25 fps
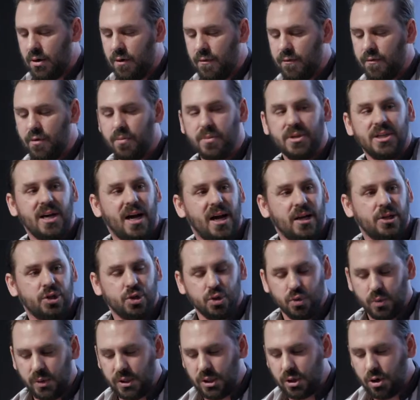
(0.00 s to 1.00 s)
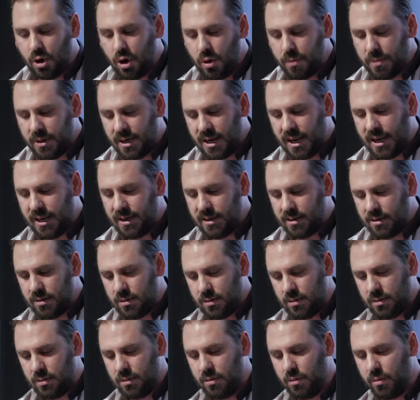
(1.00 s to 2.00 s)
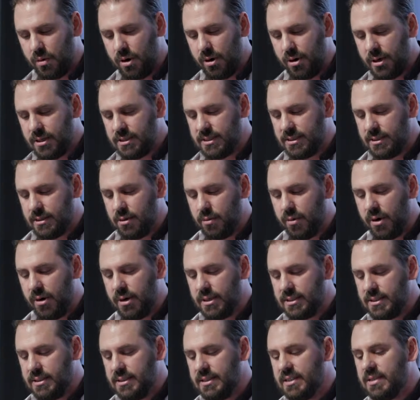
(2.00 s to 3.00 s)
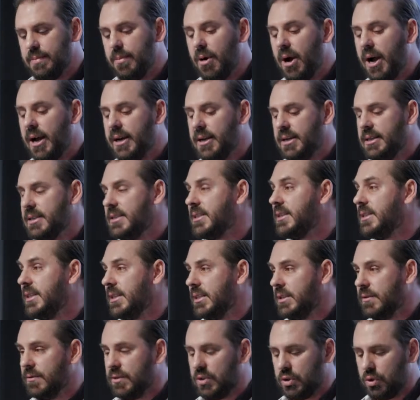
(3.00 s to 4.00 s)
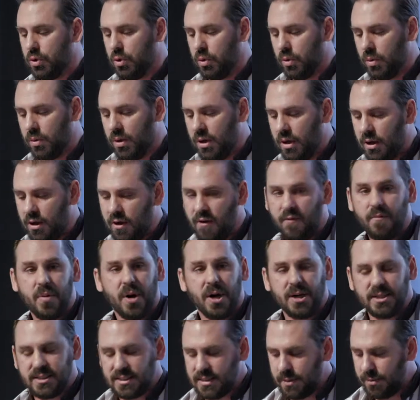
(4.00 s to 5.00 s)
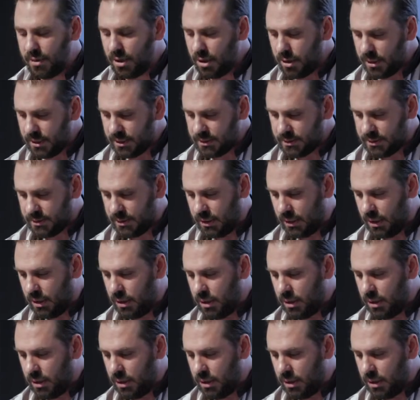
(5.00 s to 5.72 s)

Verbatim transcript: from Tartu and Copenhagen, where it has inspired a distinctive school of biosemiotics,